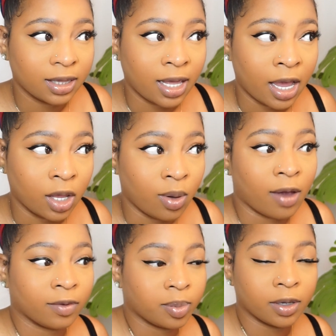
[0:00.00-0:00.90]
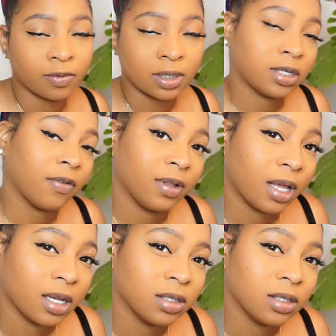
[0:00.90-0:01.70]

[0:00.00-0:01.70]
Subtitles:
that you have a privilege, I feel like,